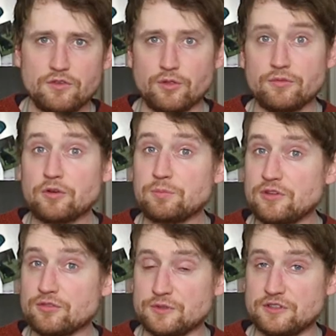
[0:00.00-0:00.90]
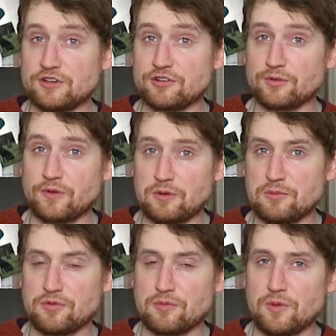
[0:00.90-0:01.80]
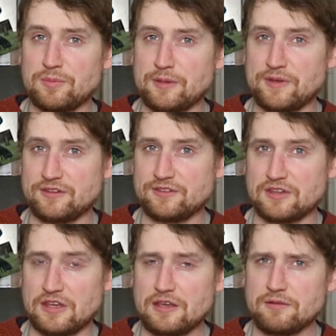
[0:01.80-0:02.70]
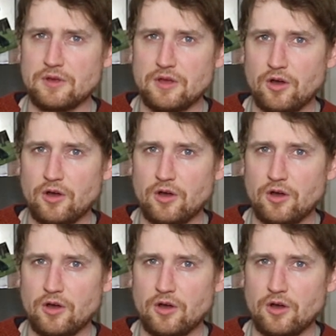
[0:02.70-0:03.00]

So, the first piece of research I found was from the BBC